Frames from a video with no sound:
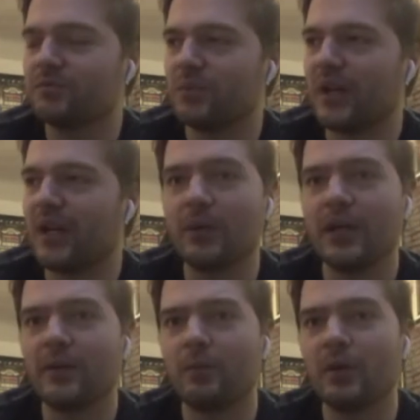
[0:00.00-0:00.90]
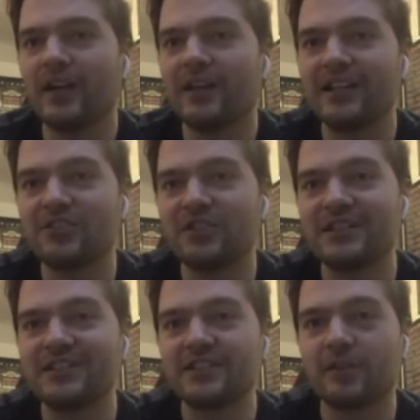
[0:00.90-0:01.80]
We are literally
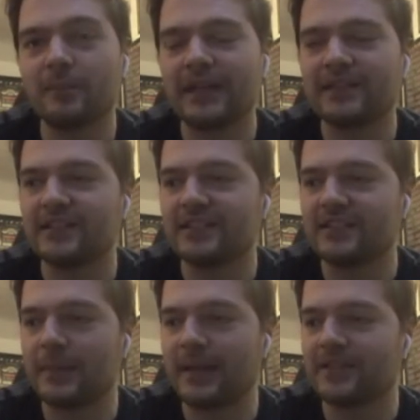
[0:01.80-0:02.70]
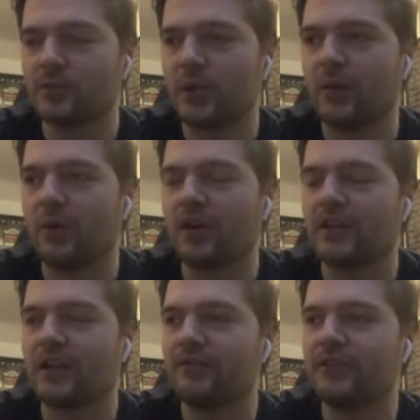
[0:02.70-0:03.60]
just gone back to square one.
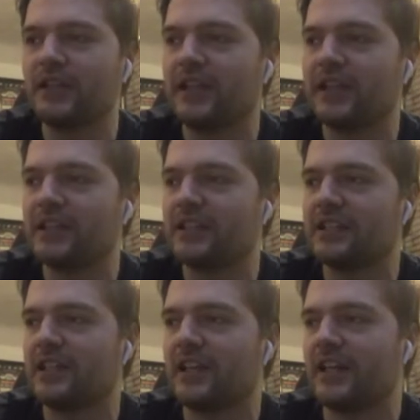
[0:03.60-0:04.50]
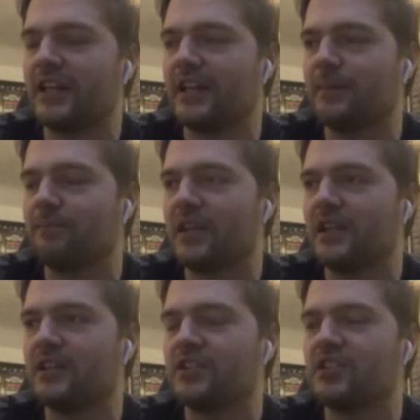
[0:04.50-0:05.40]
I feel like
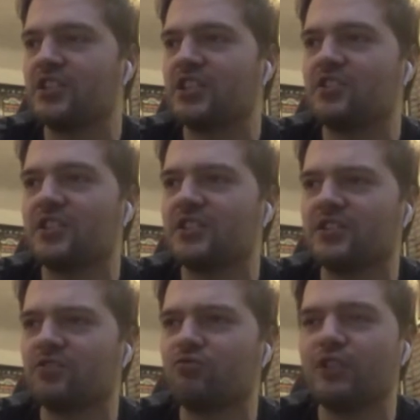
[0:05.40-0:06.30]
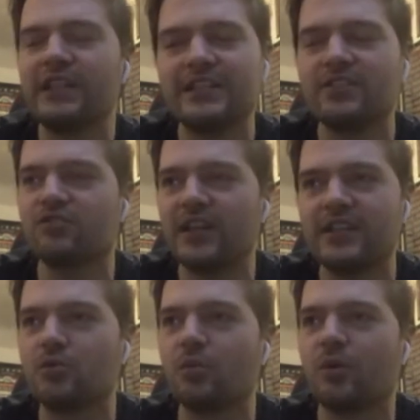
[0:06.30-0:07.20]
the decision is a really
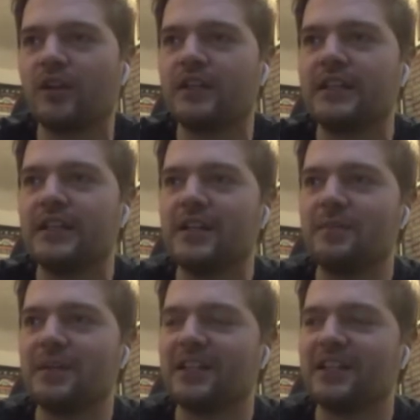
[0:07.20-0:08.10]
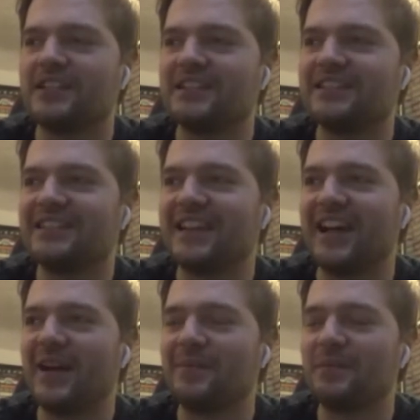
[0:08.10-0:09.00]
strange one, because
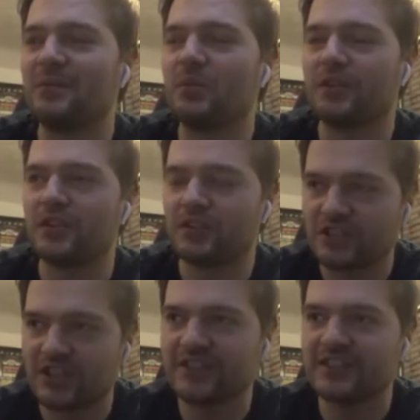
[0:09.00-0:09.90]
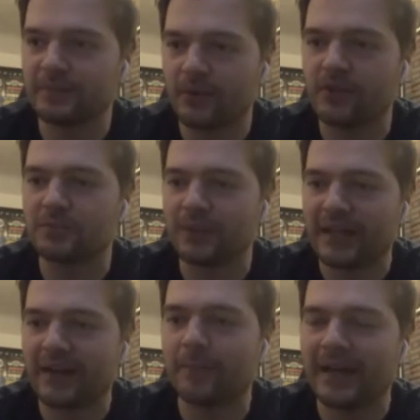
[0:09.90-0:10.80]
the Chelsea supporters put
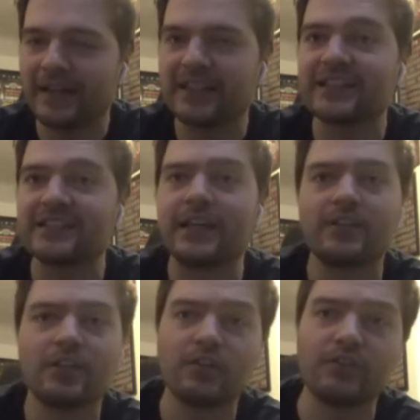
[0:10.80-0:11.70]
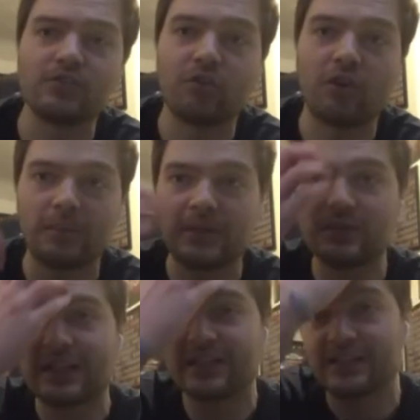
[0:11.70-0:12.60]
out a banner yesterday. I don't know if you saw it, but it
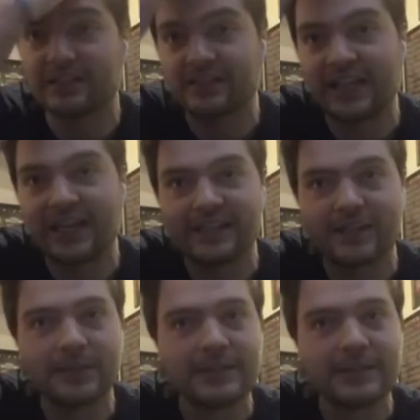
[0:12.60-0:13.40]
was actually at the stadium,